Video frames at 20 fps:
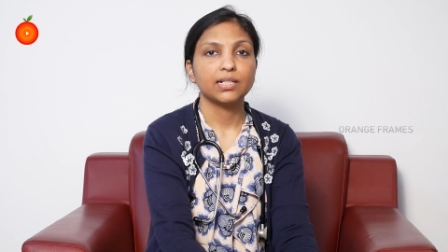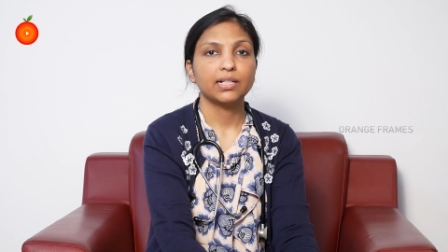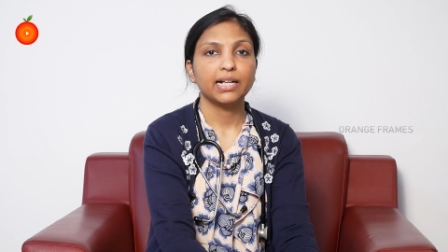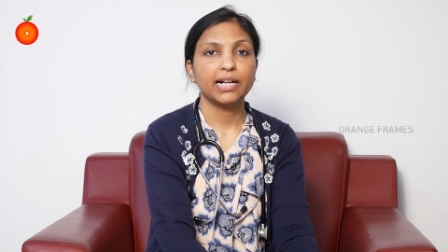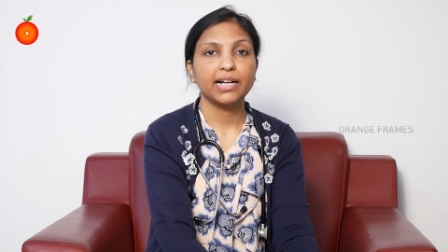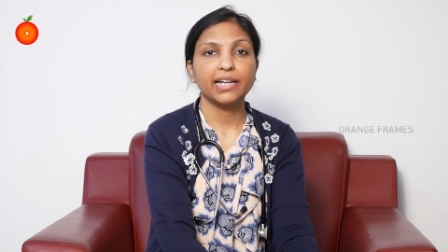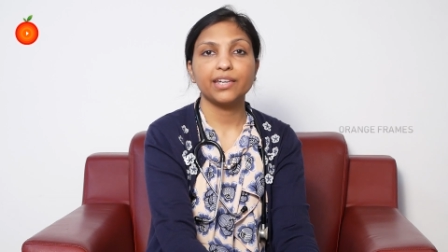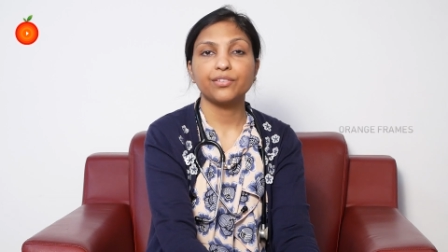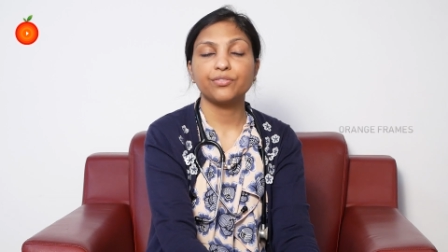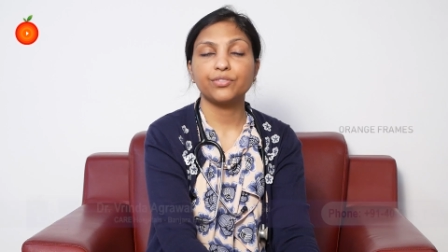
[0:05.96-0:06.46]

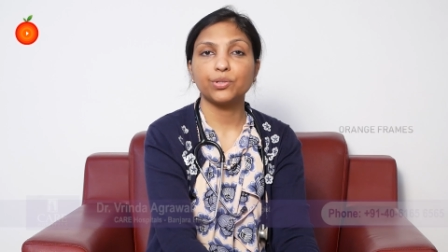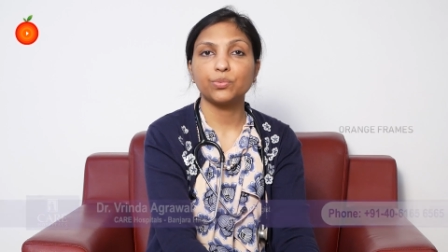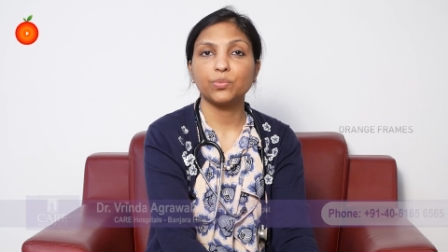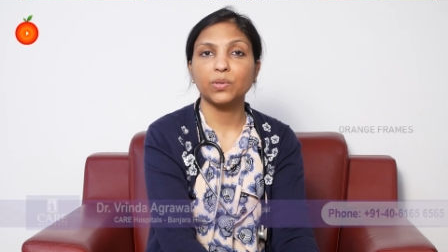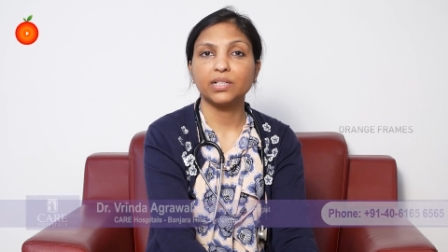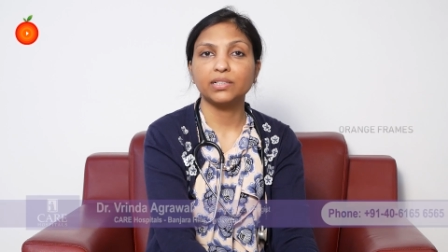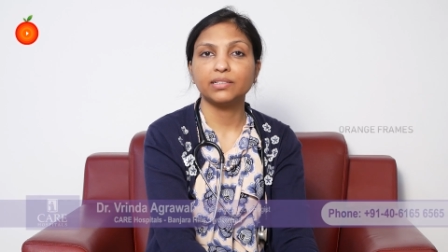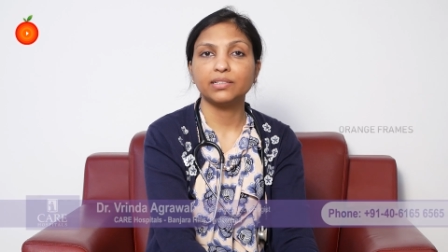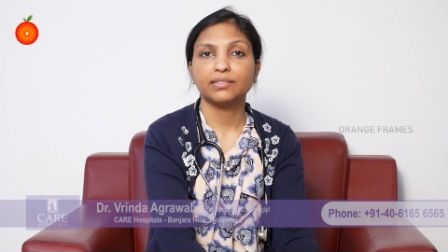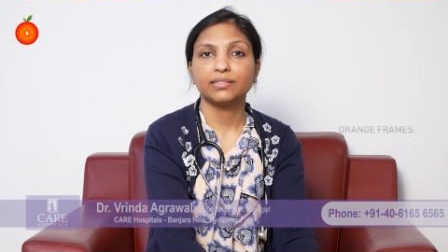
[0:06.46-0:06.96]
Hi
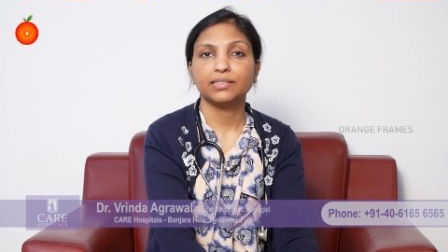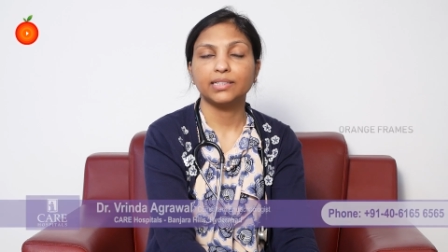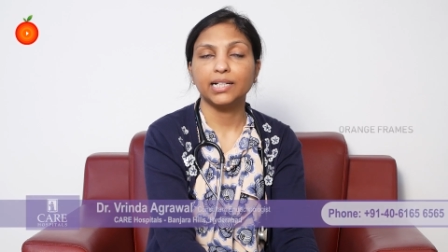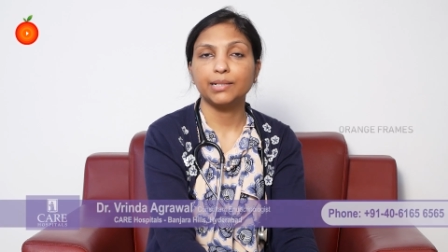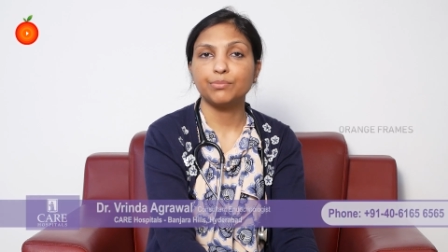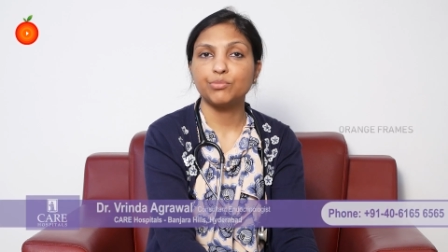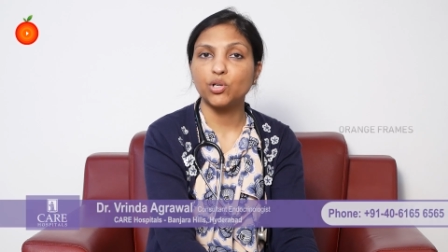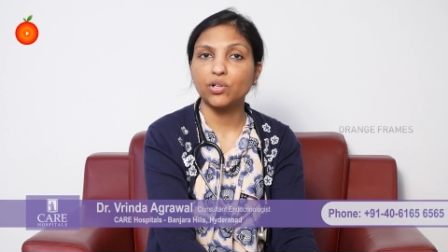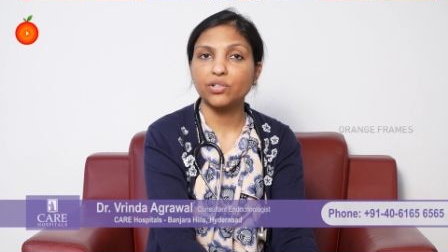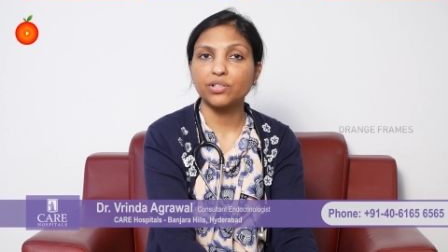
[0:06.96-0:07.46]
everyone,
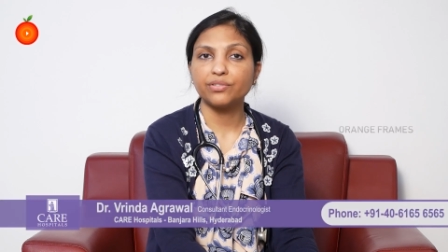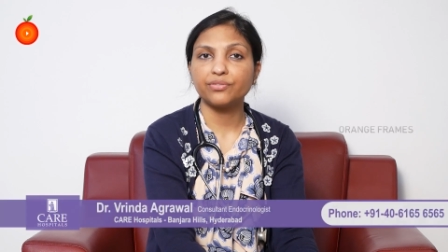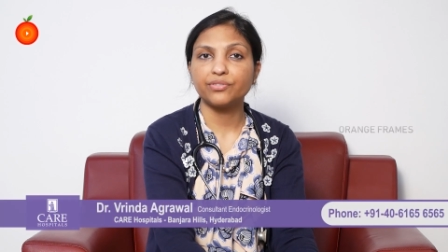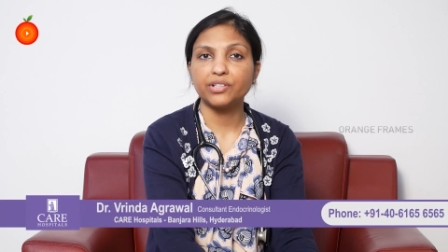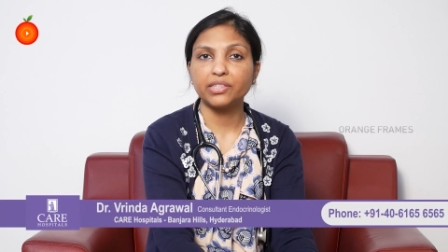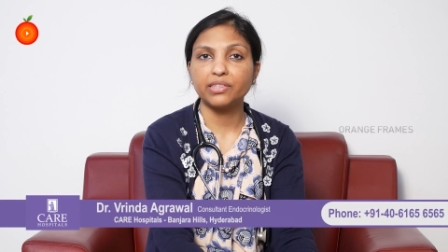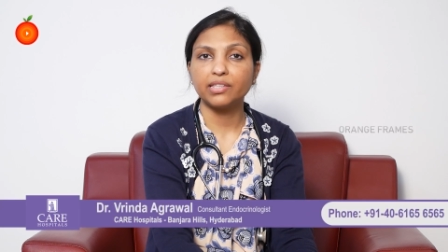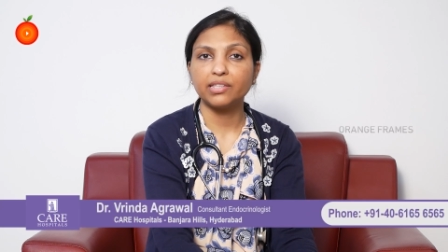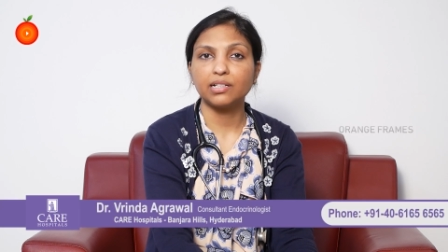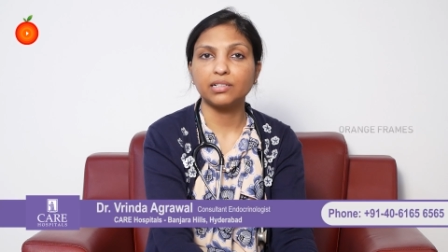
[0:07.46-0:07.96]
I'm Dr.
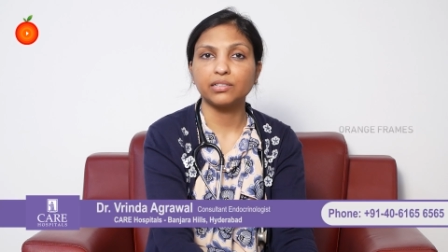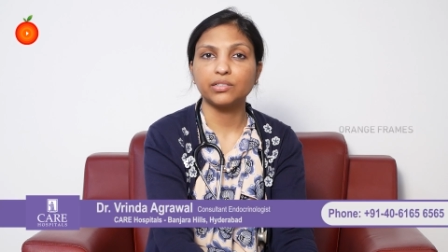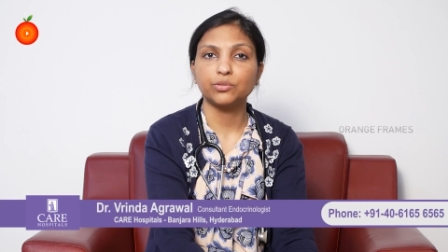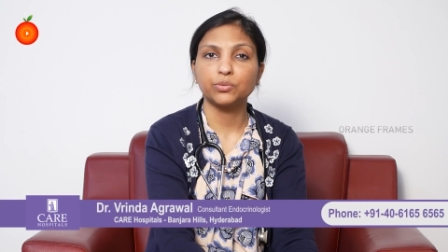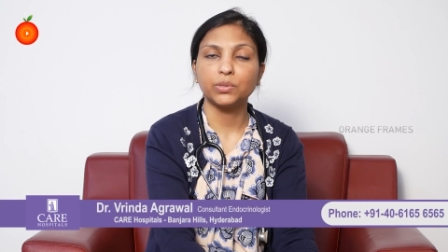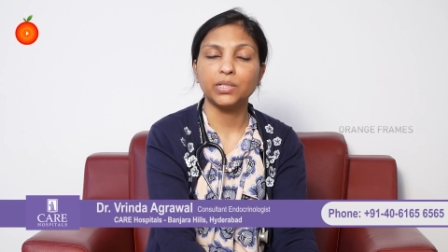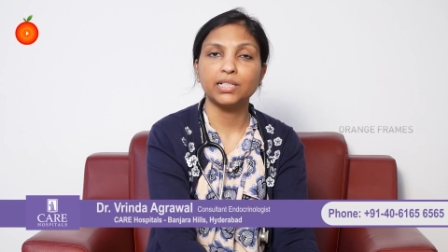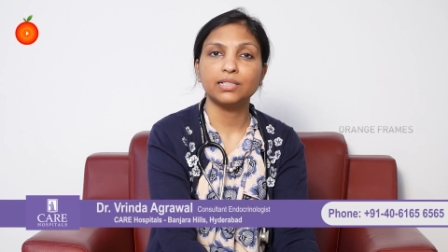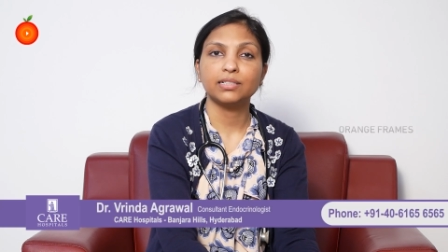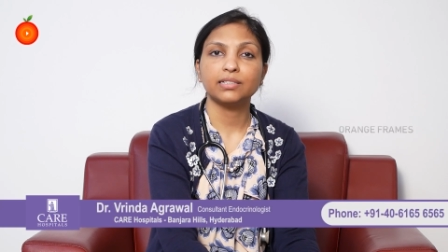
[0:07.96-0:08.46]
Vrinda
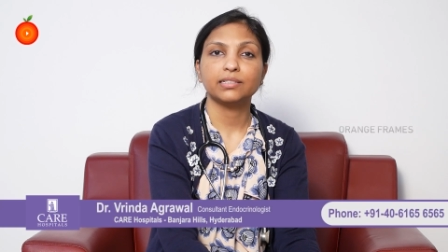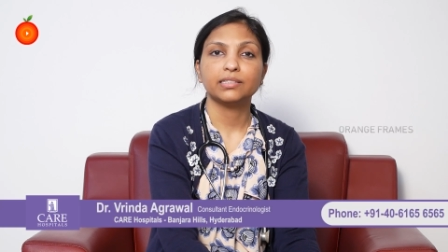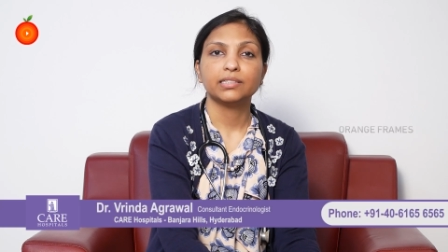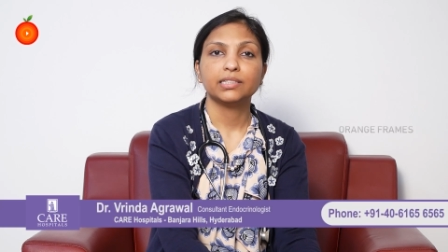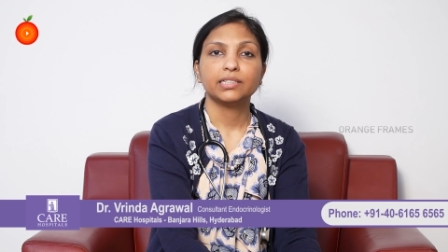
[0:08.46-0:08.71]
Agrawal.